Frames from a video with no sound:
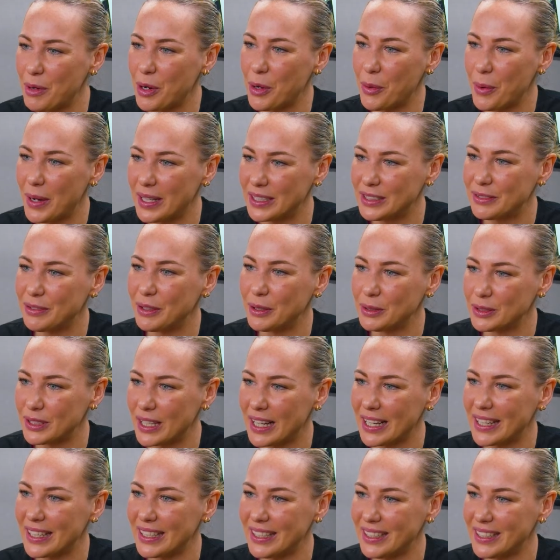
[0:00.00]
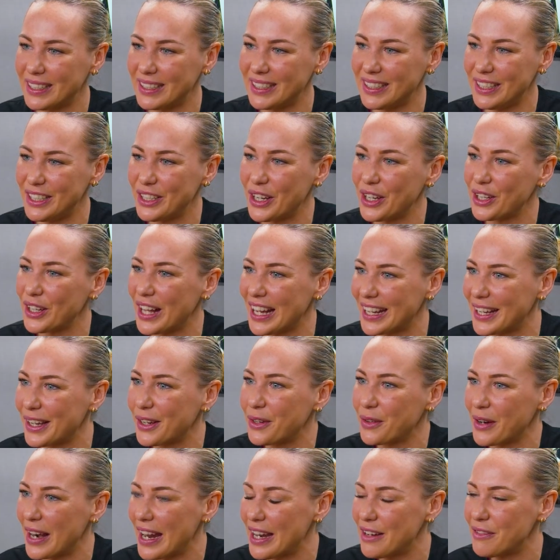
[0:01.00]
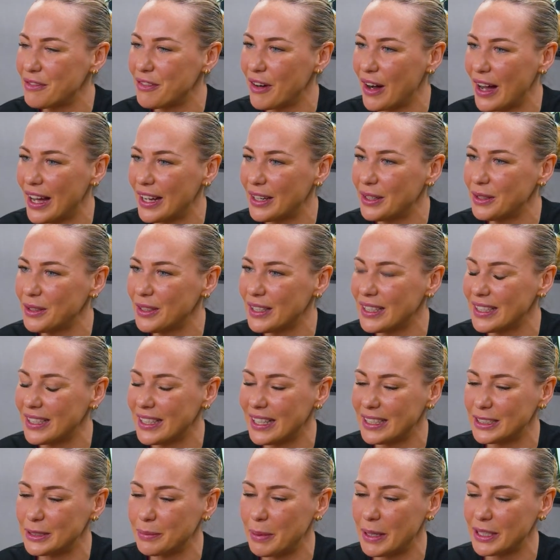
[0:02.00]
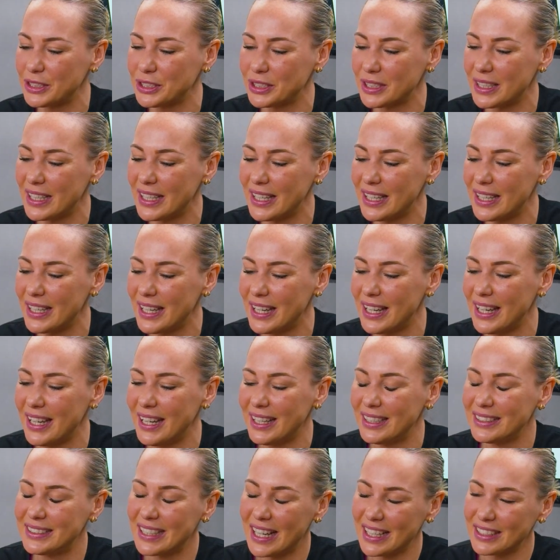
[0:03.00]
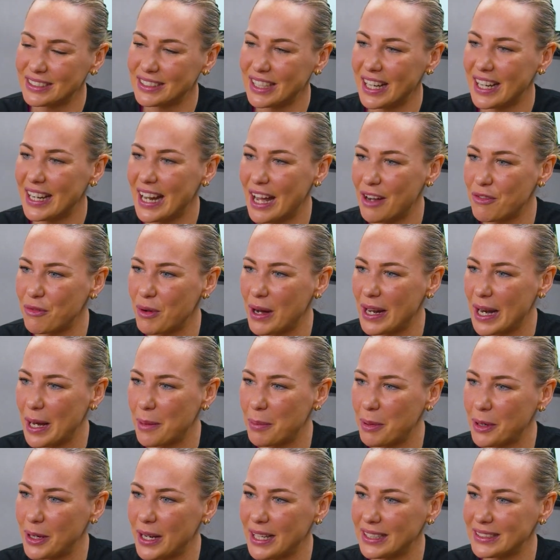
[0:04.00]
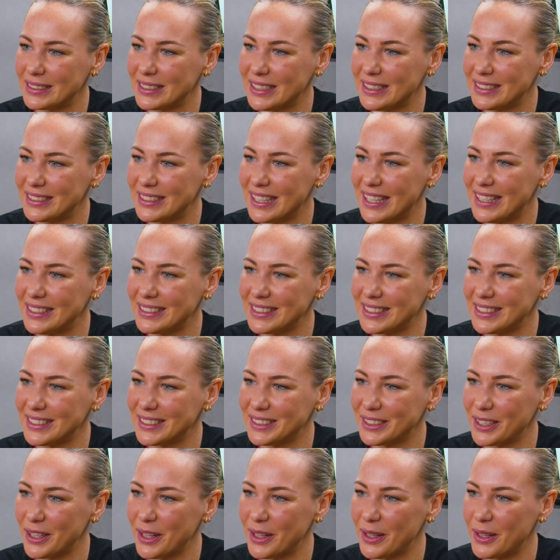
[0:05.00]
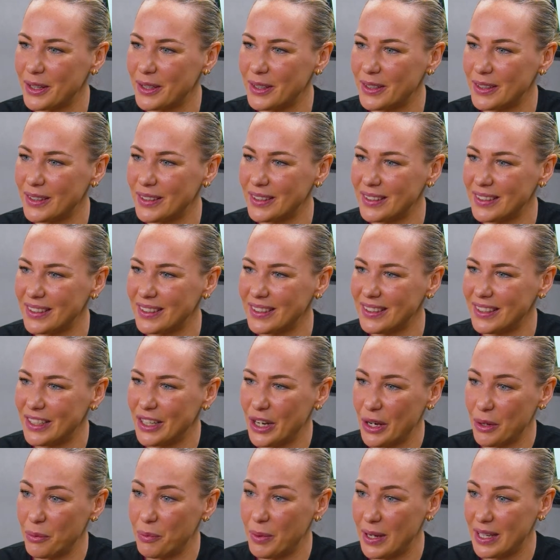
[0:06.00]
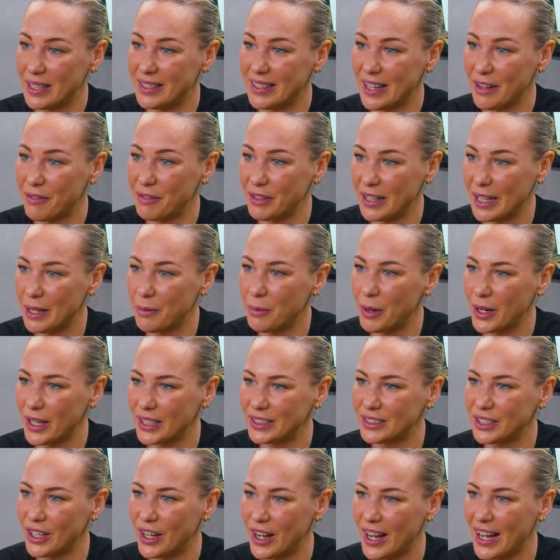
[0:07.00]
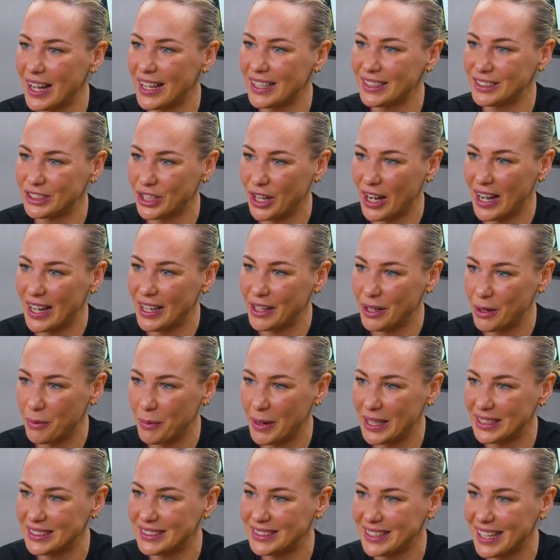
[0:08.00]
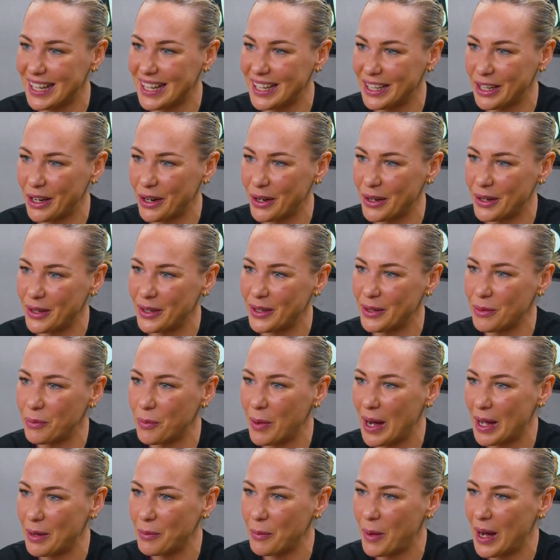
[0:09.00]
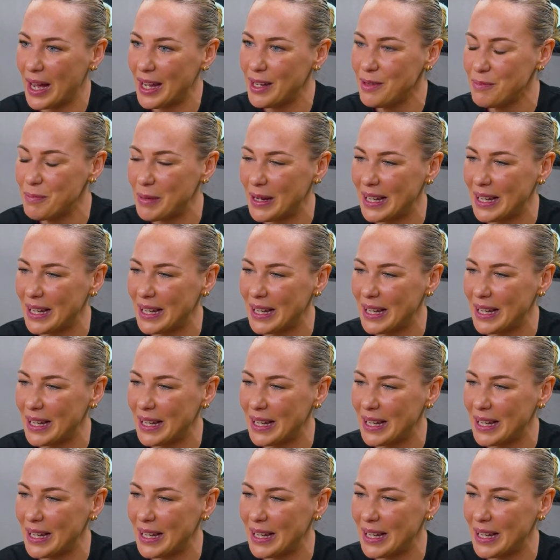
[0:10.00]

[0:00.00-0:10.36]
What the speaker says: It always feels like a grand final, and especially Southside have one up on us this season. So, you know, we definitely want to tie it on Wednesday and go 1-1.